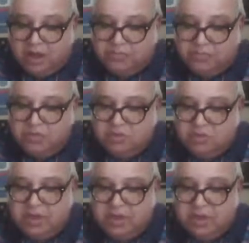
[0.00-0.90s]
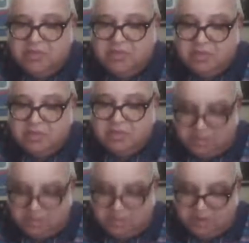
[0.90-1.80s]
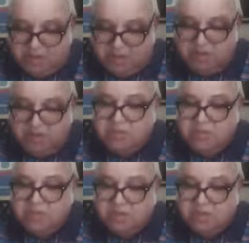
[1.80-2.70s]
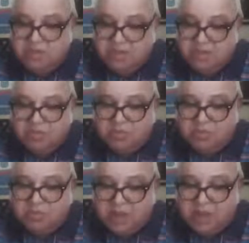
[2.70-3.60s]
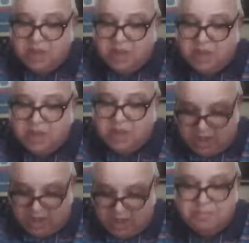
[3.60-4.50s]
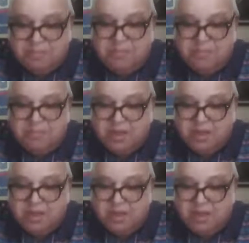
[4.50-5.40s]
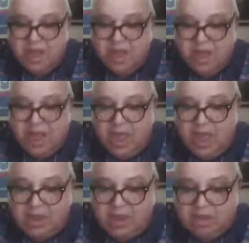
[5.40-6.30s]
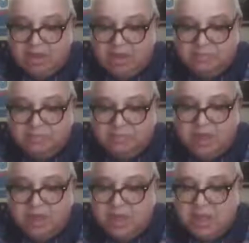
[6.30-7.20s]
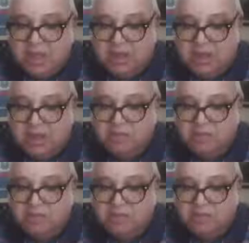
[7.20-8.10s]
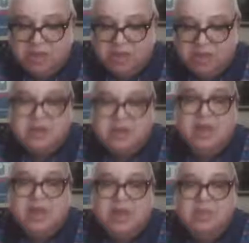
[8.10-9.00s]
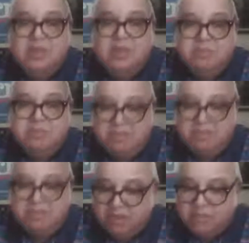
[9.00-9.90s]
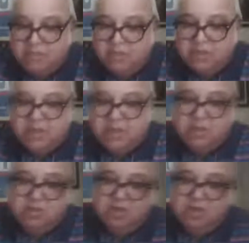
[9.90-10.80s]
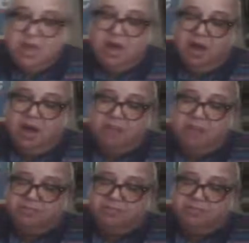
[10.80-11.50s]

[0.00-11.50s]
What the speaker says: doing leftist news themselves and independent media. And I listen to them from time to time. And I'm pretty impressed with what they do. Um,